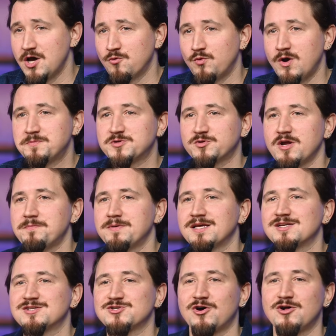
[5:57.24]
Web scraping
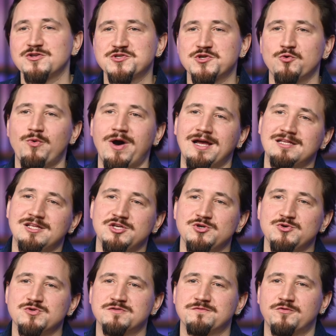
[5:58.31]
is also widely
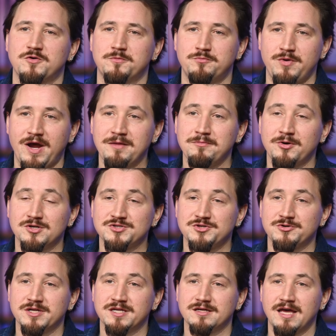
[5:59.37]
used for brand
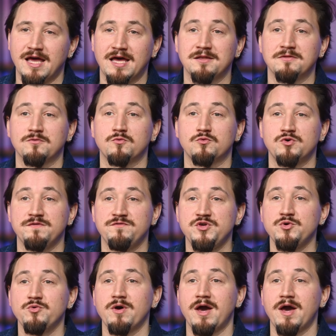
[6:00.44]
monitoring and review